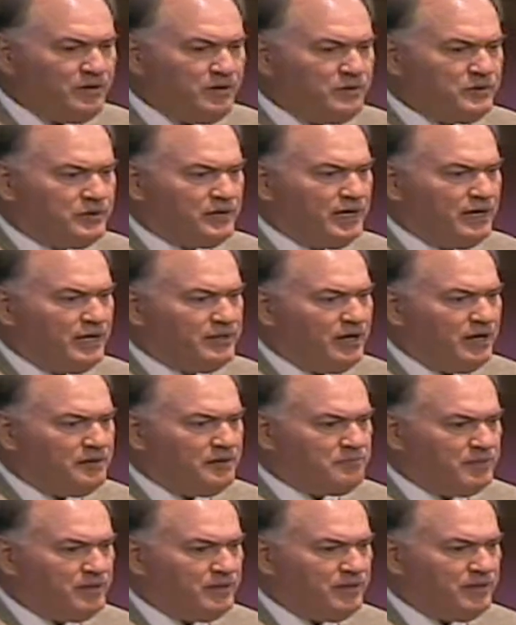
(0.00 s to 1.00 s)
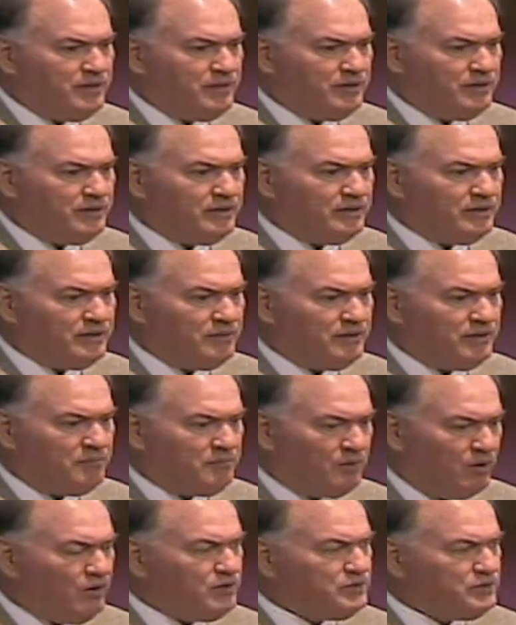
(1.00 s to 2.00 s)
would that not be a
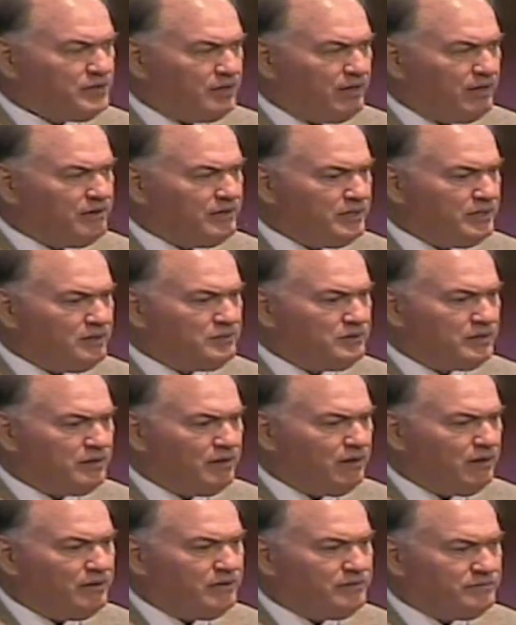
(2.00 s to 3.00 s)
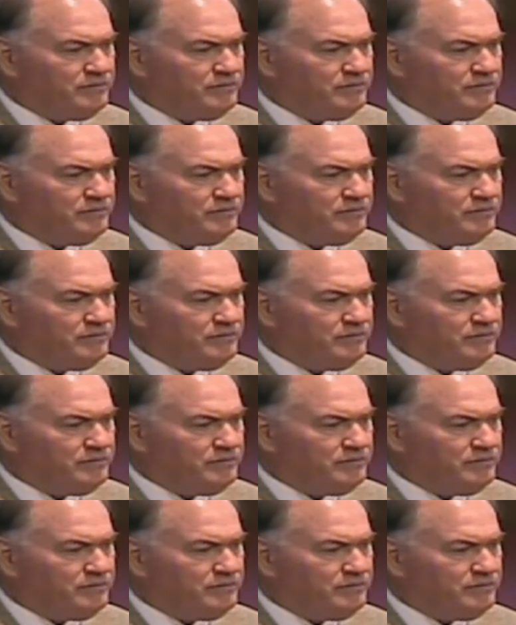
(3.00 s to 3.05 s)
partiality with God?